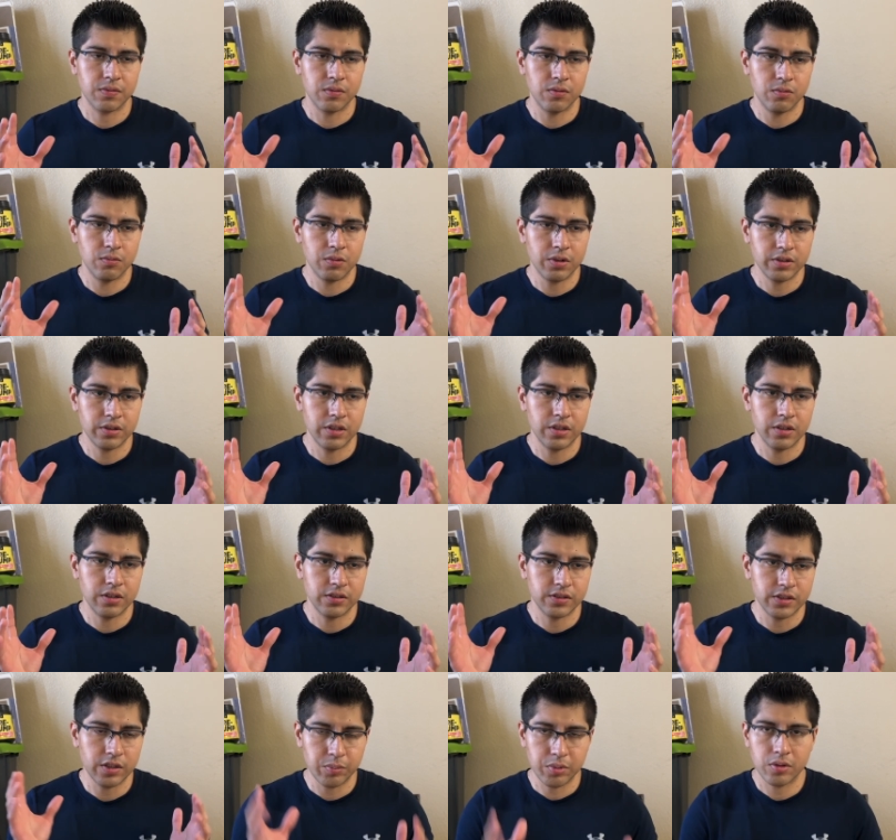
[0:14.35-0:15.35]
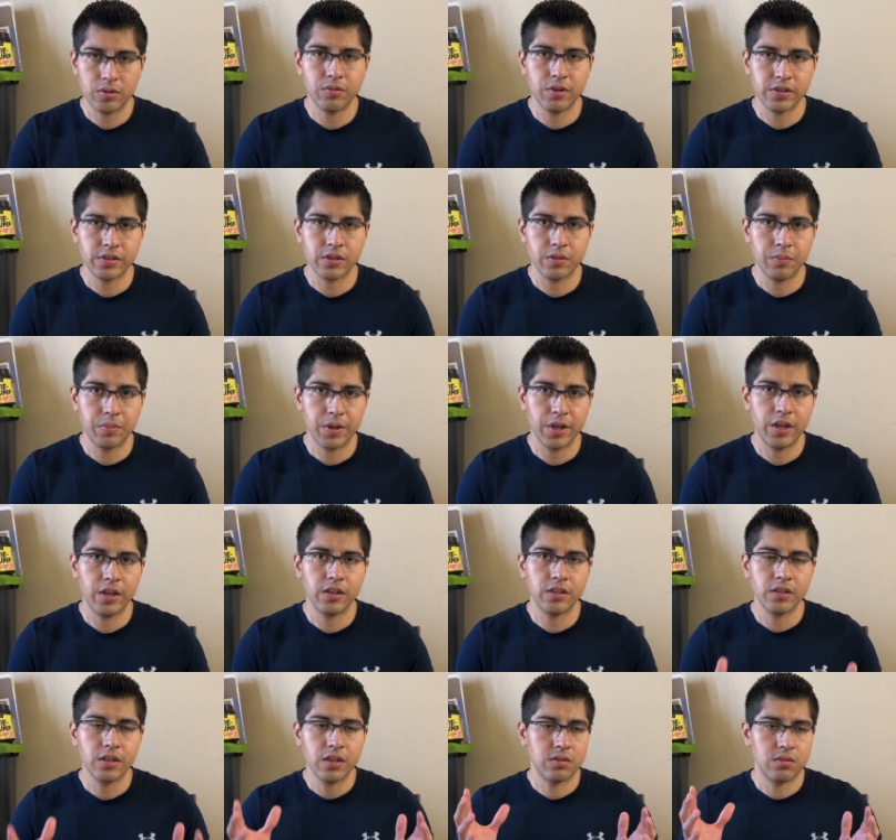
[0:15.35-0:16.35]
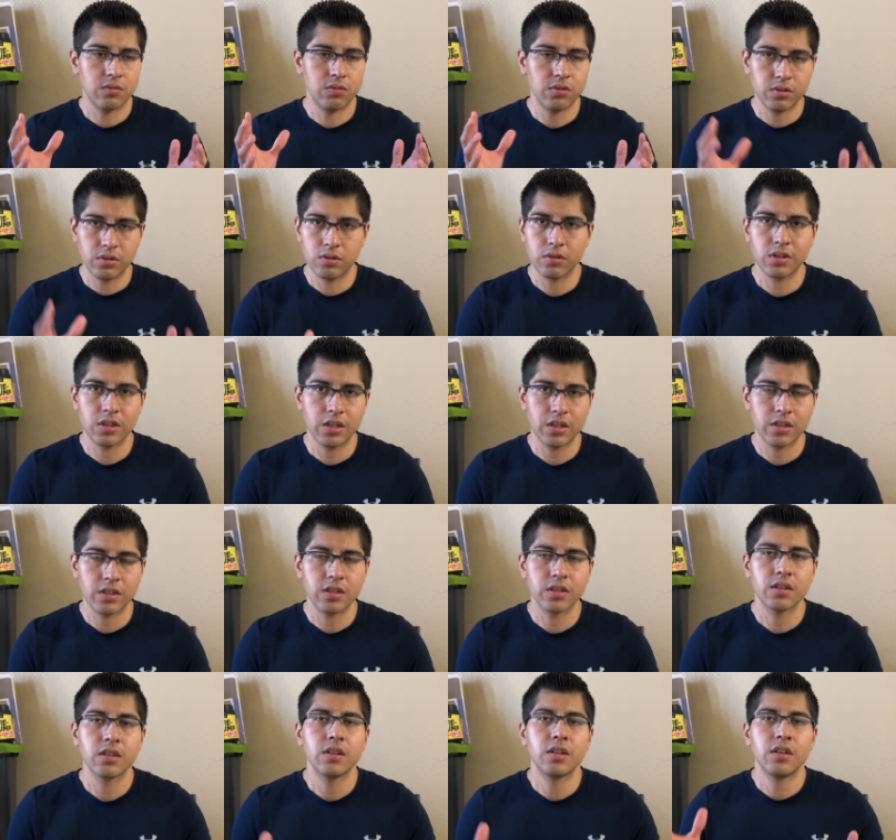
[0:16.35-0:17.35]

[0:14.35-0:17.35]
what the Separate Ways campaign would look like,